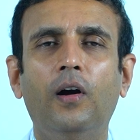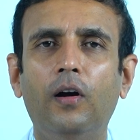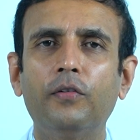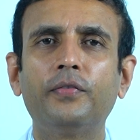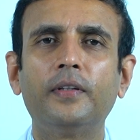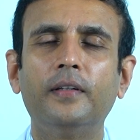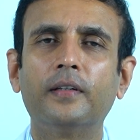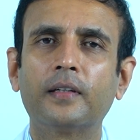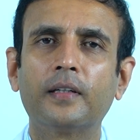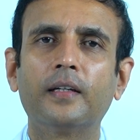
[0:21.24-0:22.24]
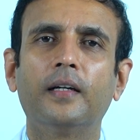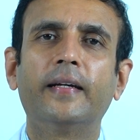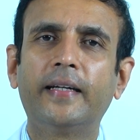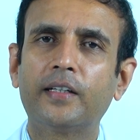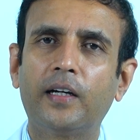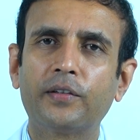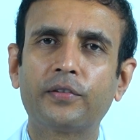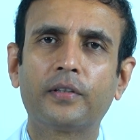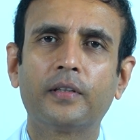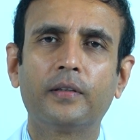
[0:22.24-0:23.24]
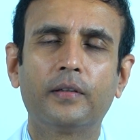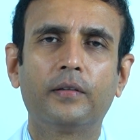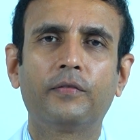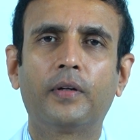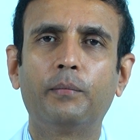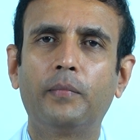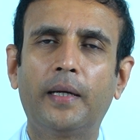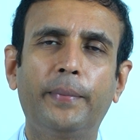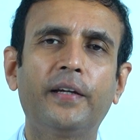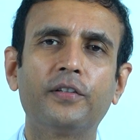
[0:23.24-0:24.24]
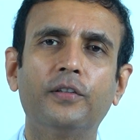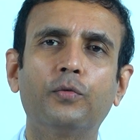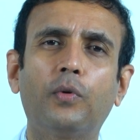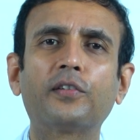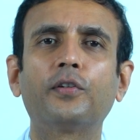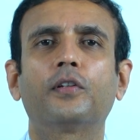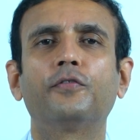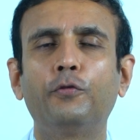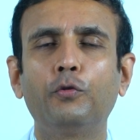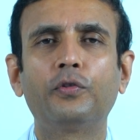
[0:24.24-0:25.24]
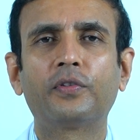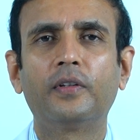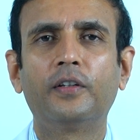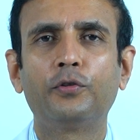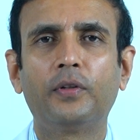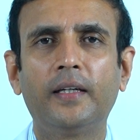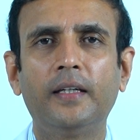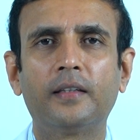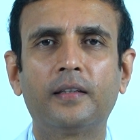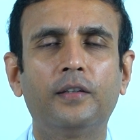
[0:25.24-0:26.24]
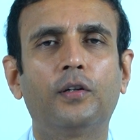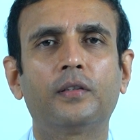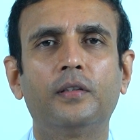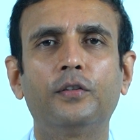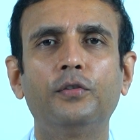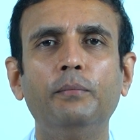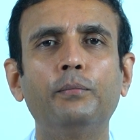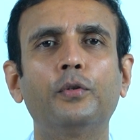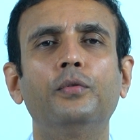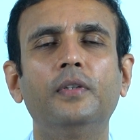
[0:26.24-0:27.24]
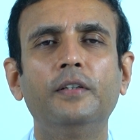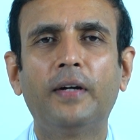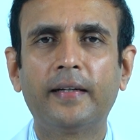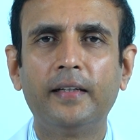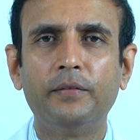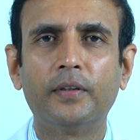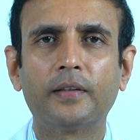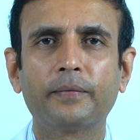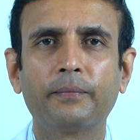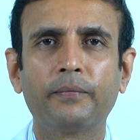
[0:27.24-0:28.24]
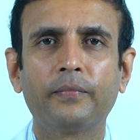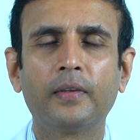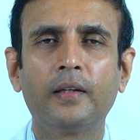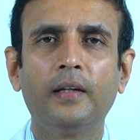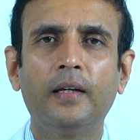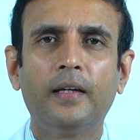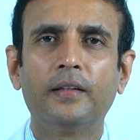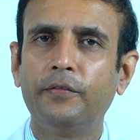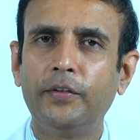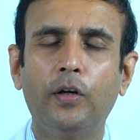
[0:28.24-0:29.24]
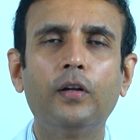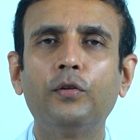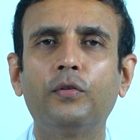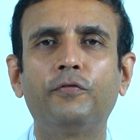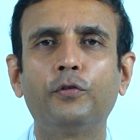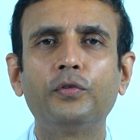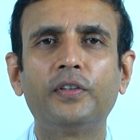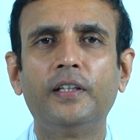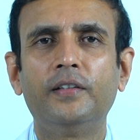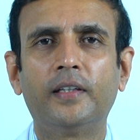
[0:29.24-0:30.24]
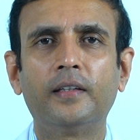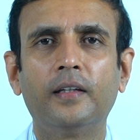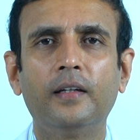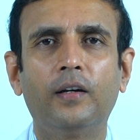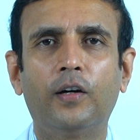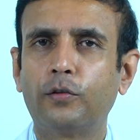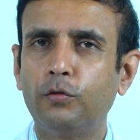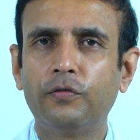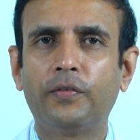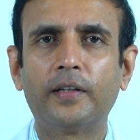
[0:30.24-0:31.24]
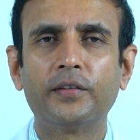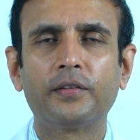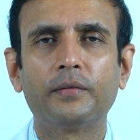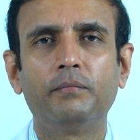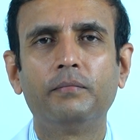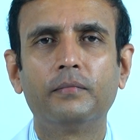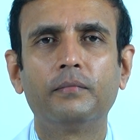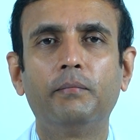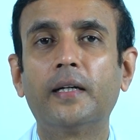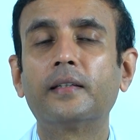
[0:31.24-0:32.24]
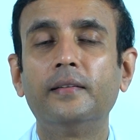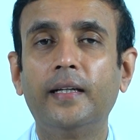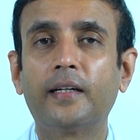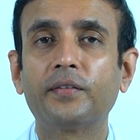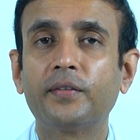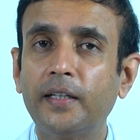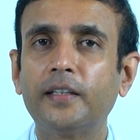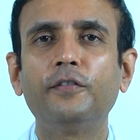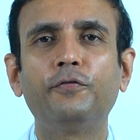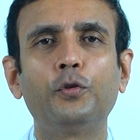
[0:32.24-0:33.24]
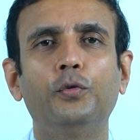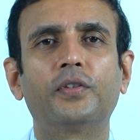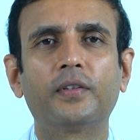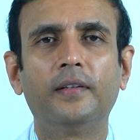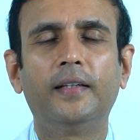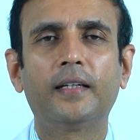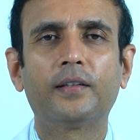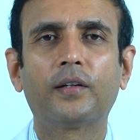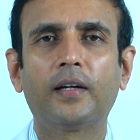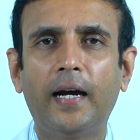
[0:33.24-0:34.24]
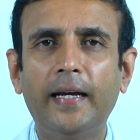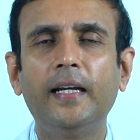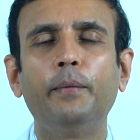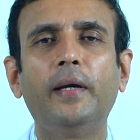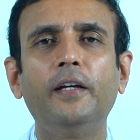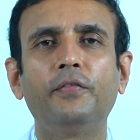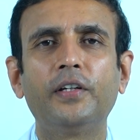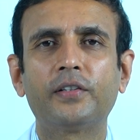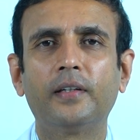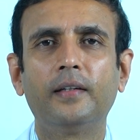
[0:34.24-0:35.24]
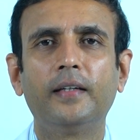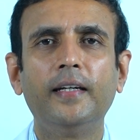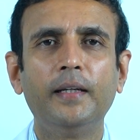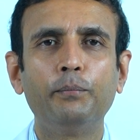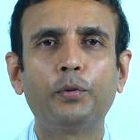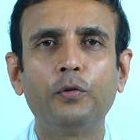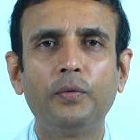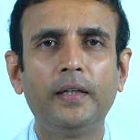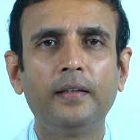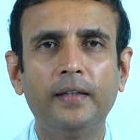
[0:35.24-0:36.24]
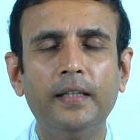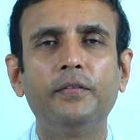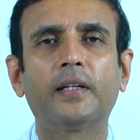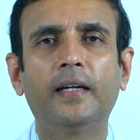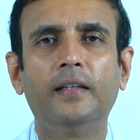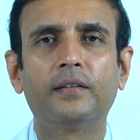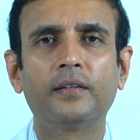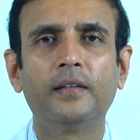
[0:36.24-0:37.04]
Often I get asked from my patients, what sort of fruits should I eat, doctor, to improve the fatty liver? We all know fruits in general are good for us, but there are certain fruits that are highly beneficial in improving the liver health,